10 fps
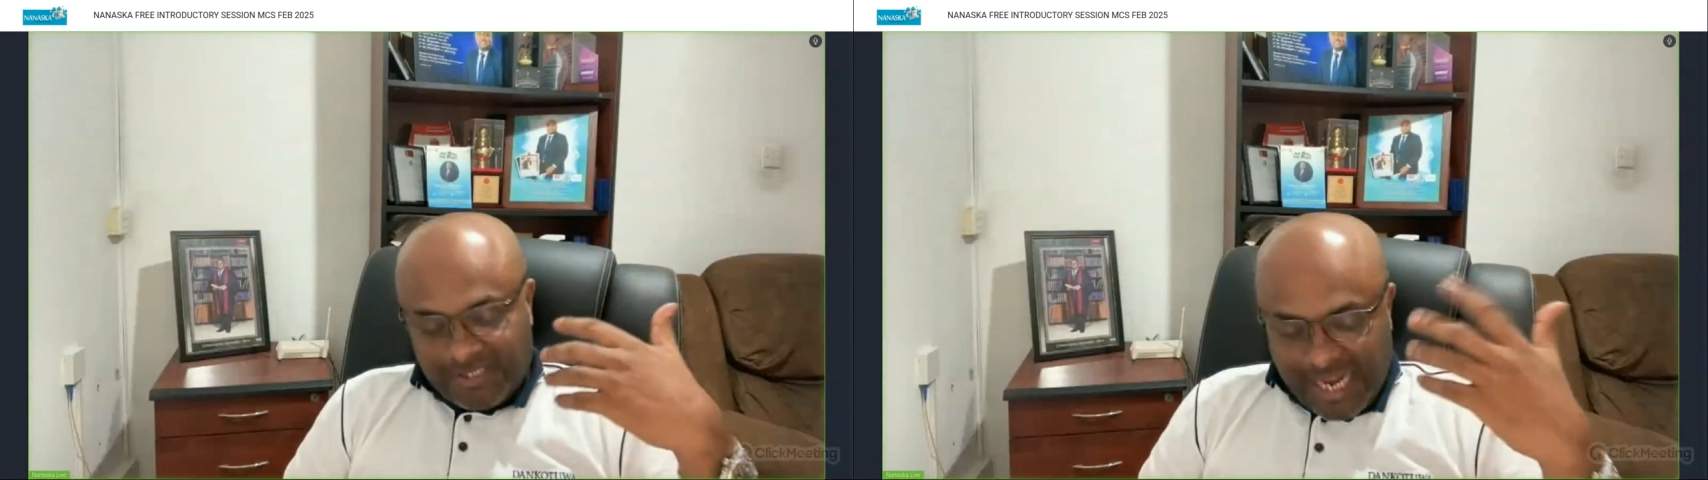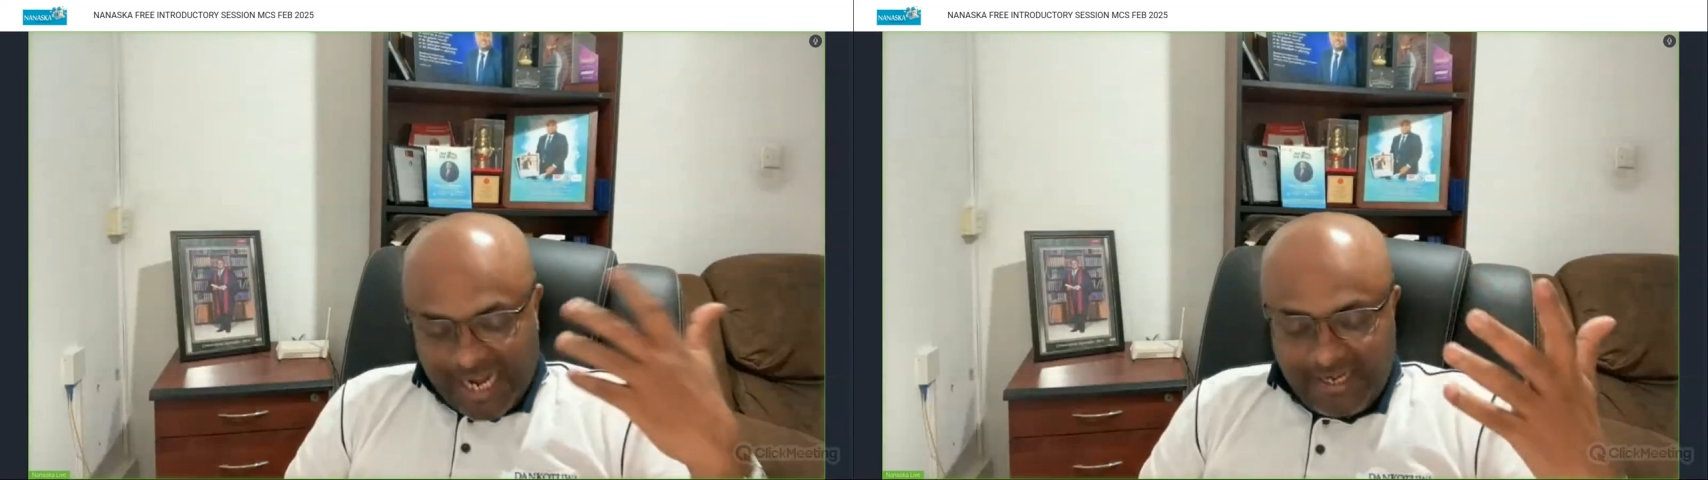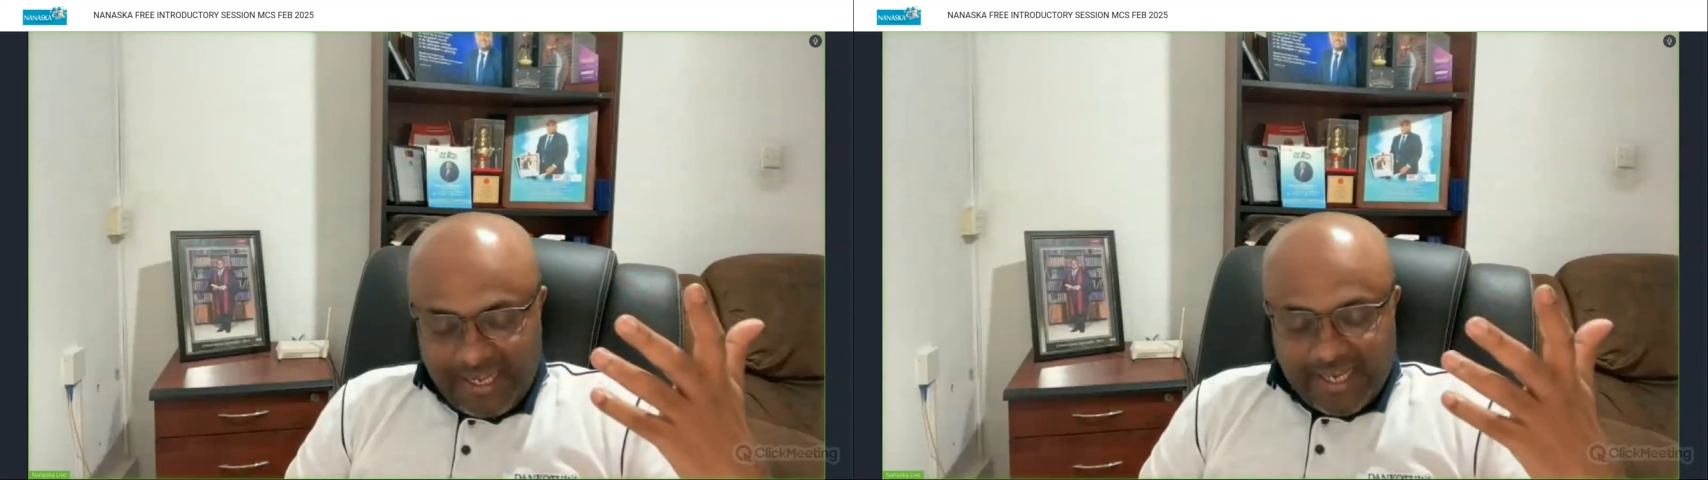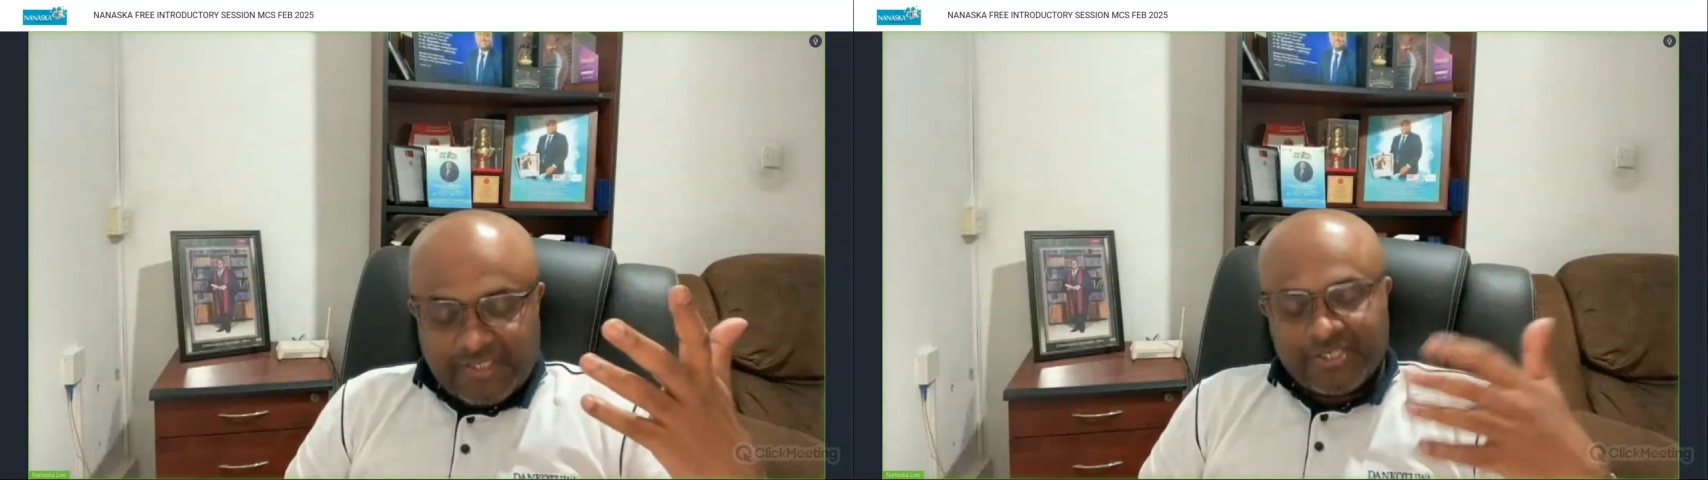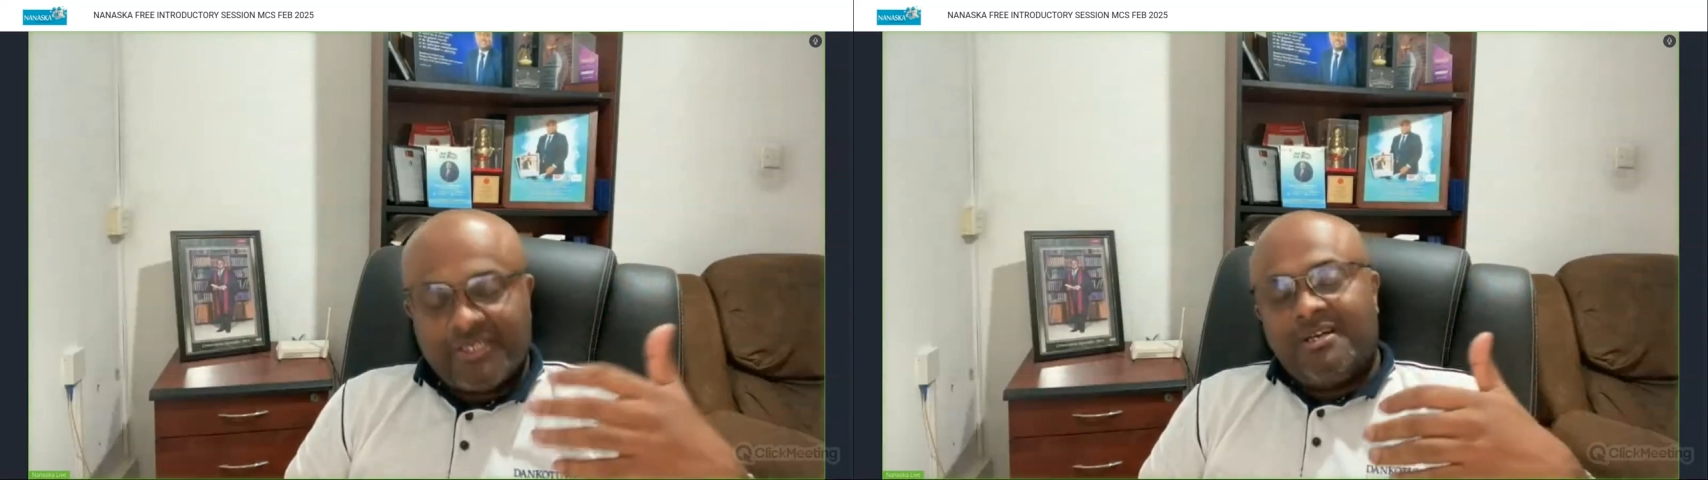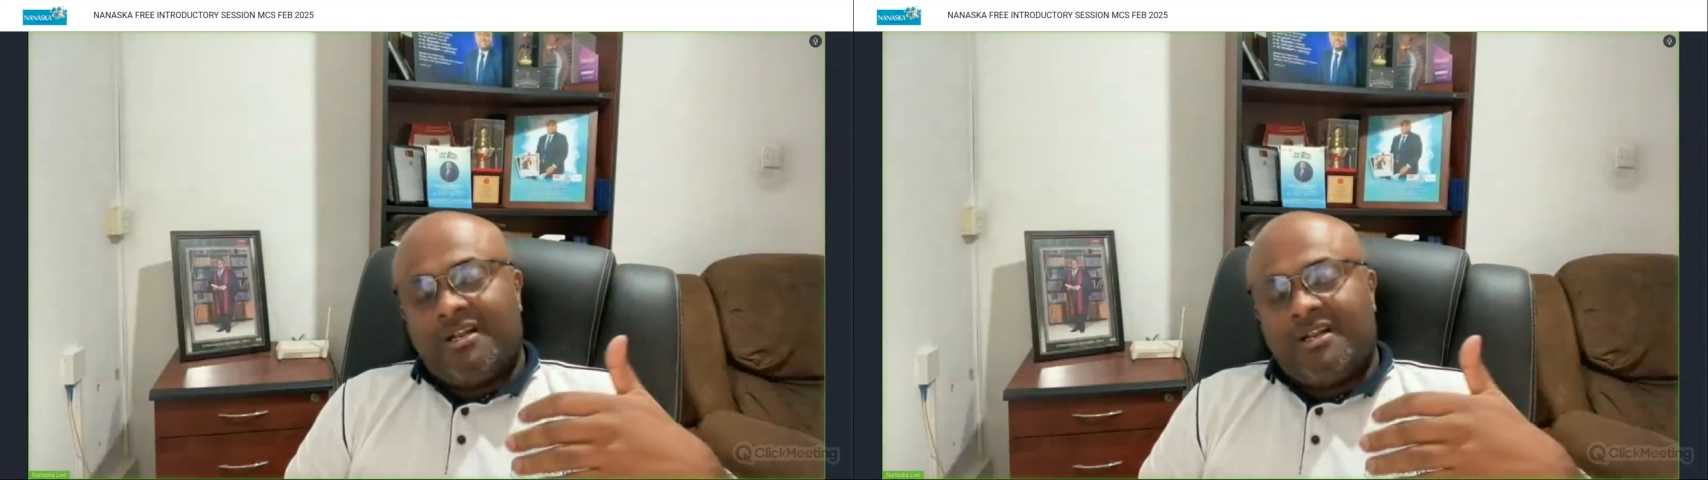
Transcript: Saturdays,